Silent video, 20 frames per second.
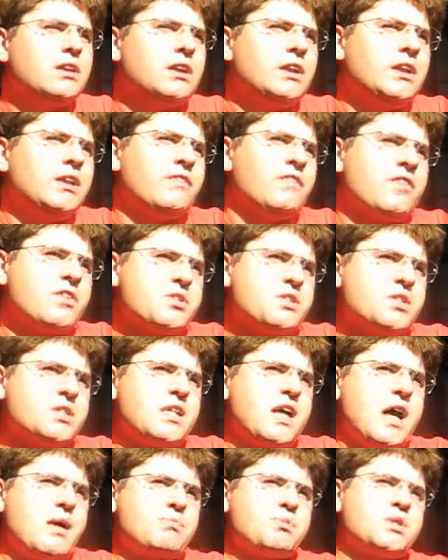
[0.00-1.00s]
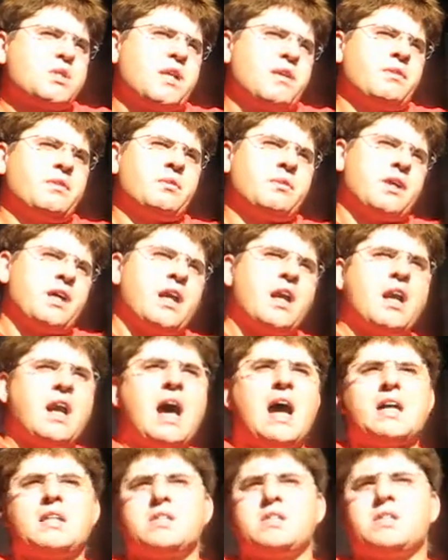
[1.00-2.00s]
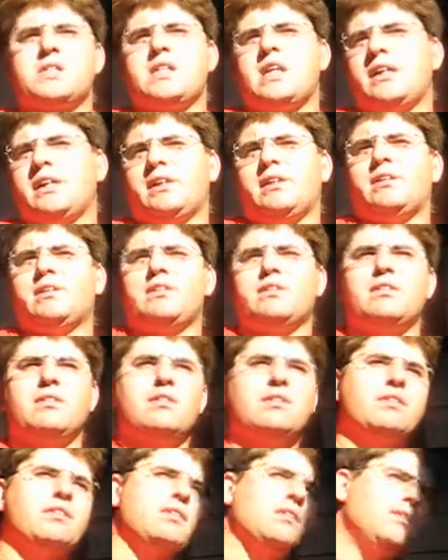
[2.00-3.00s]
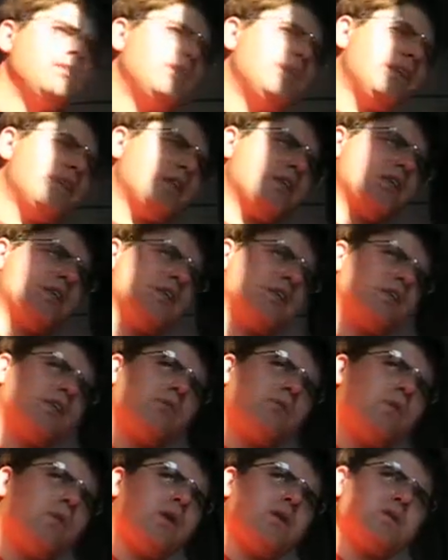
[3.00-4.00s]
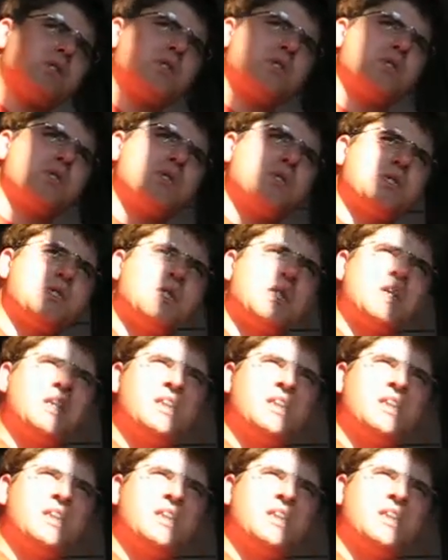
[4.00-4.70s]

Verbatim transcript: in the first steps, then to realize that that it was